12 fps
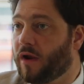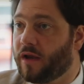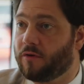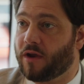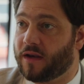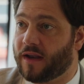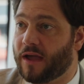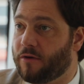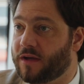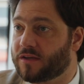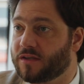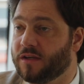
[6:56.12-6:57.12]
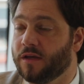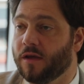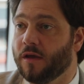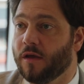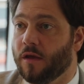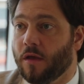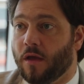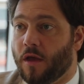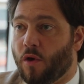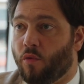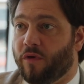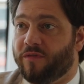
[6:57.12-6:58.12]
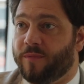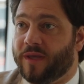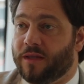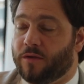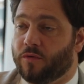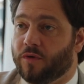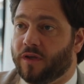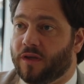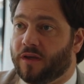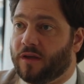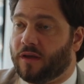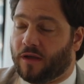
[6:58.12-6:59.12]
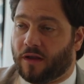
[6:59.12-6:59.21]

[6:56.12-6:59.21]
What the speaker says: Right now, actually, we've been doing